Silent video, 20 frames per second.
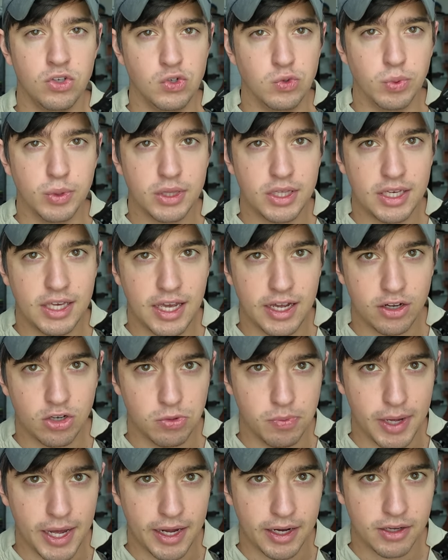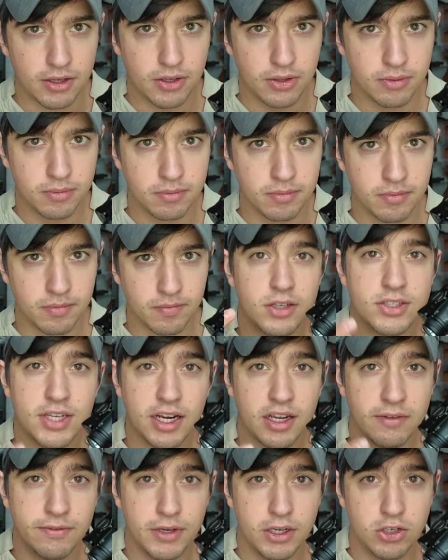you really can't go back. The
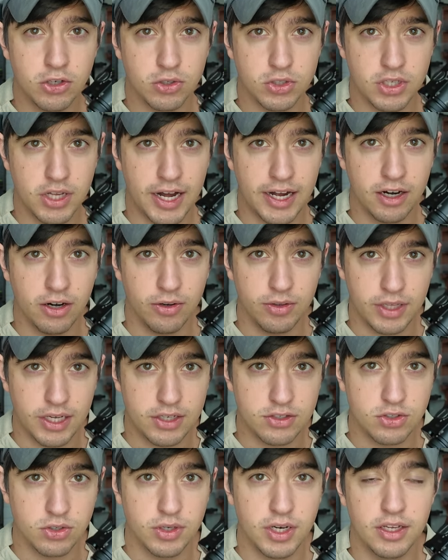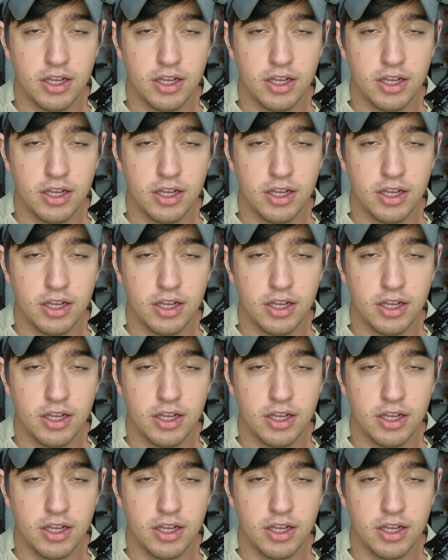second feature is an IR laser,